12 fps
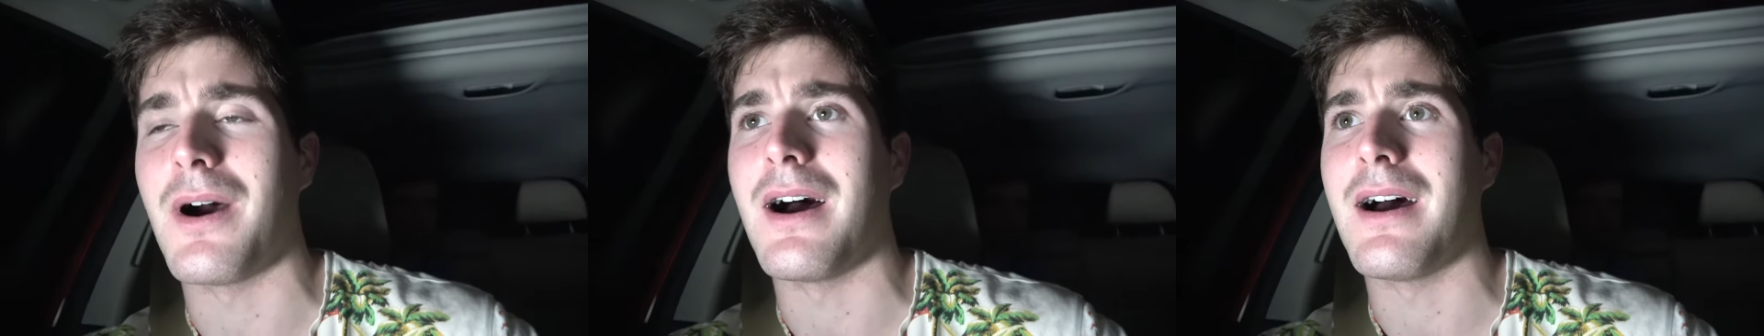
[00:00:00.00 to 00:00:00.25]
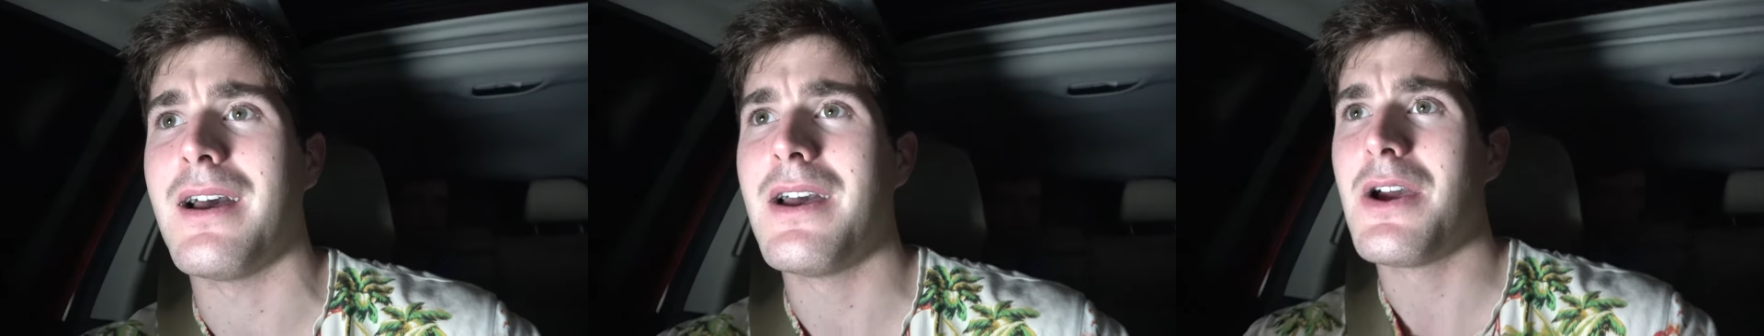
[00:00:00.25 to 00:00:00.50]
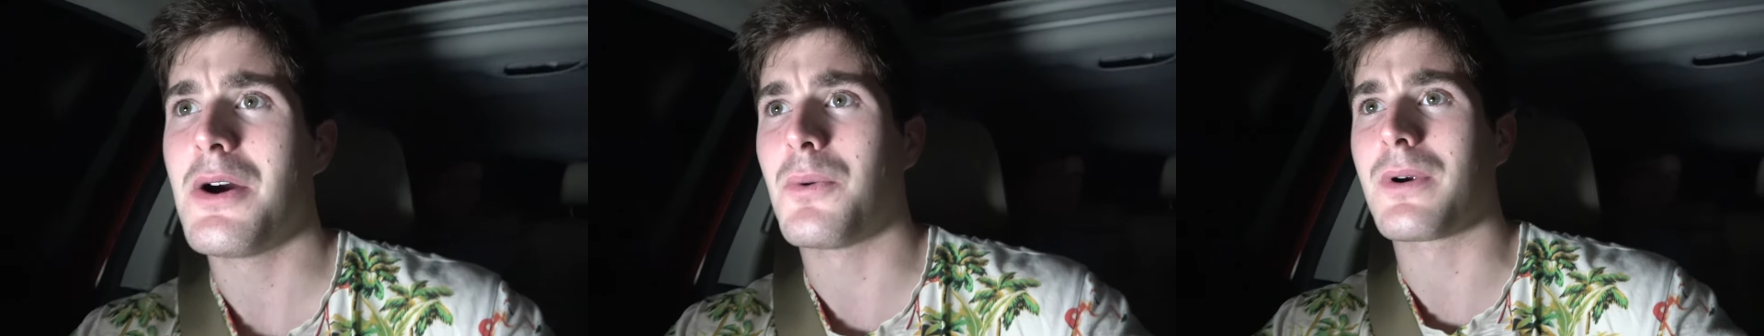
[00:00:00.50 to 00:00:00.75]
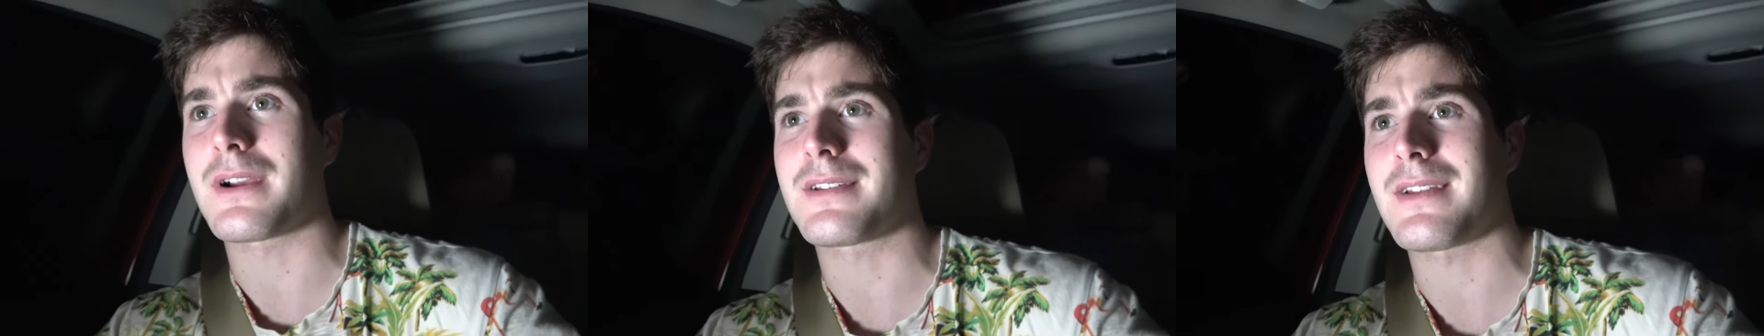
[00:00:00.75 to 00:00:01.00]
uh,
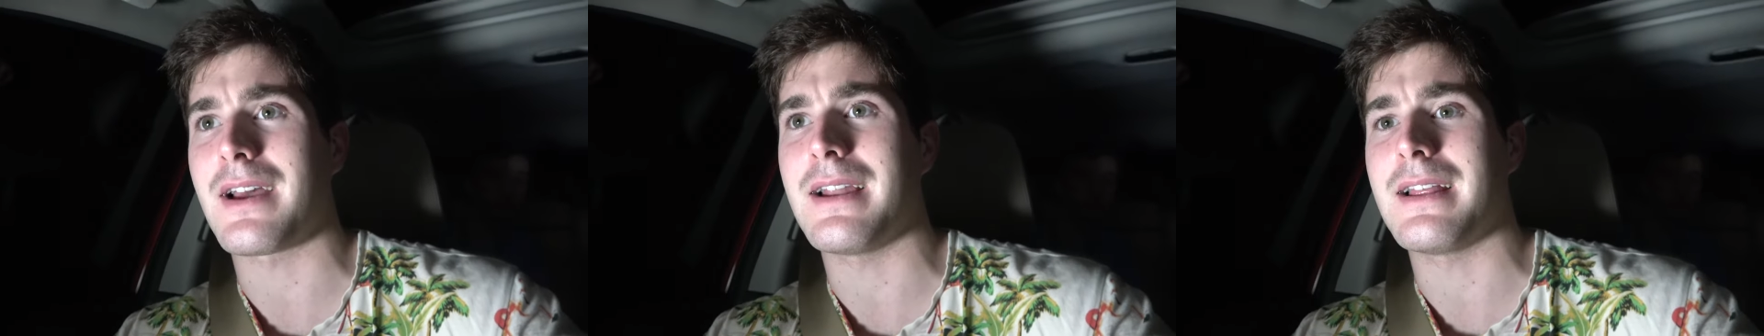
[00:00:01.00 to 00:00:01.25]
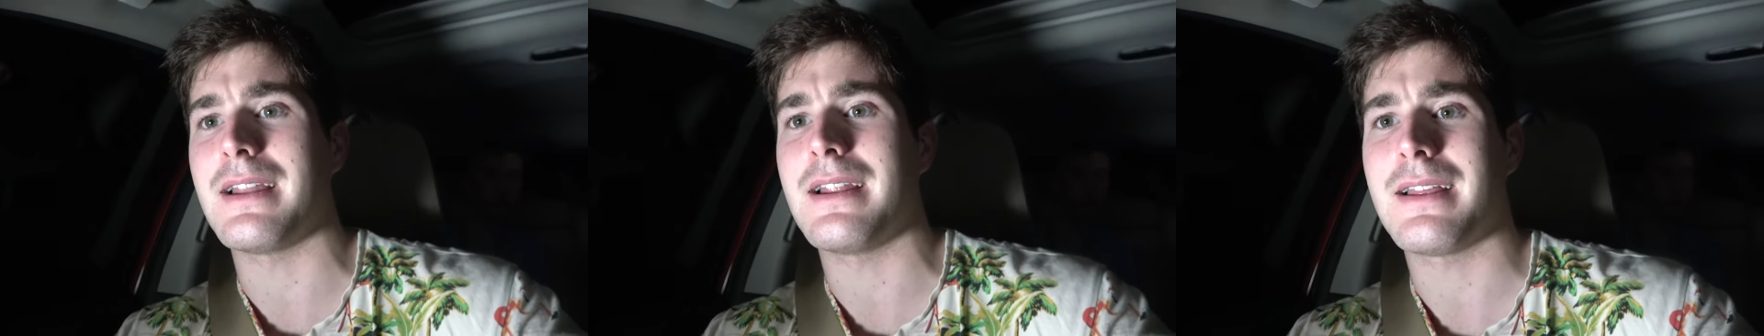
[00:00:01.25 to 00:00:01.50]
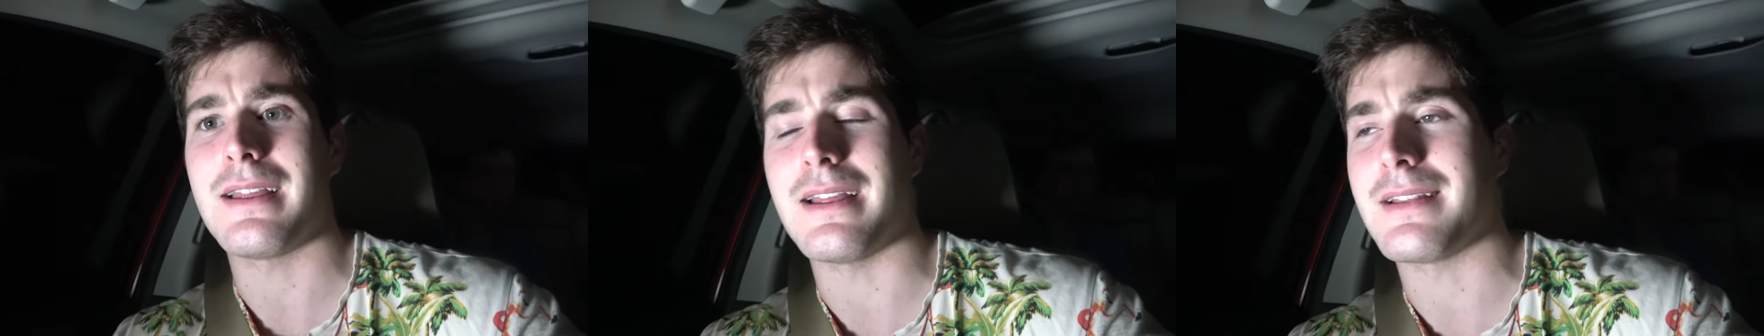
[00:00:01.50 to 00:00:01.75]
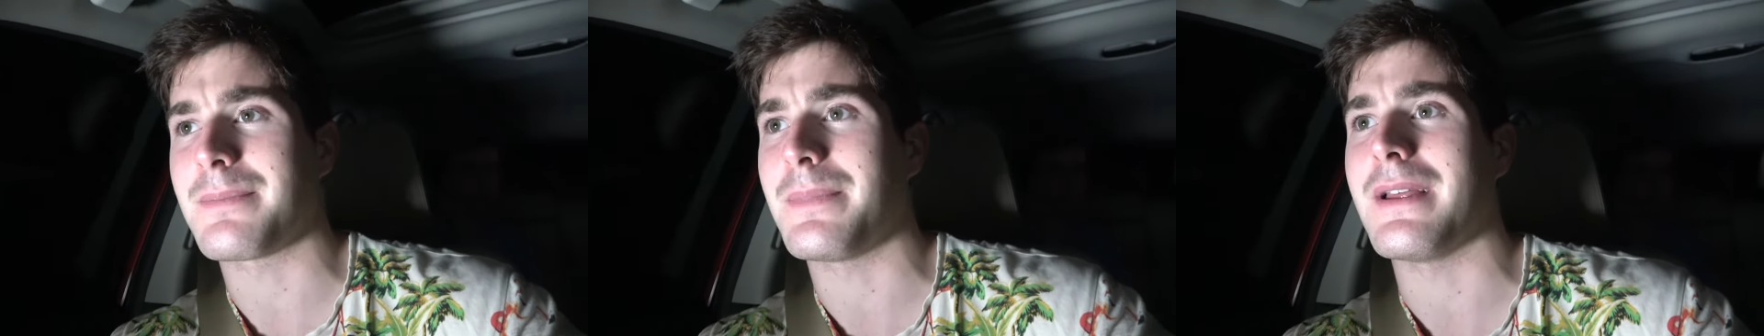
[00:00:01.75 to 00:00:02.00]
we're excited.
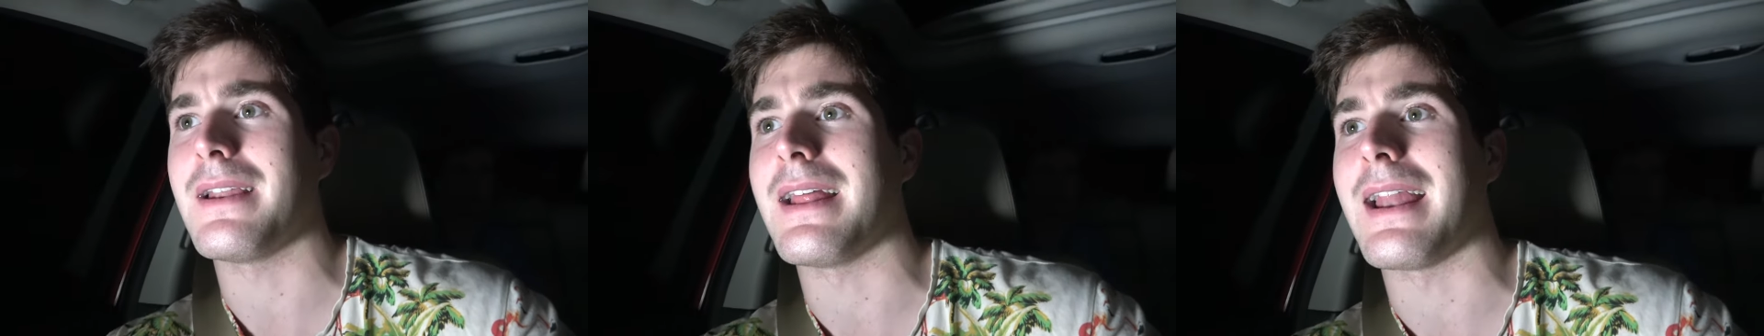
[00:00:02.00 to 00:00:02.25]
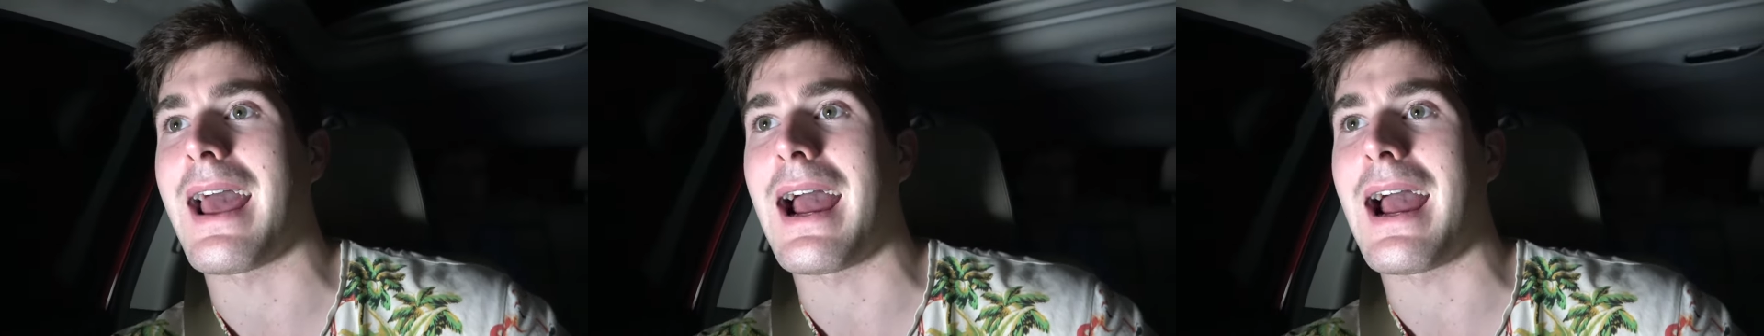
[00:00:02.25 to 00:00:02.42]
It's been an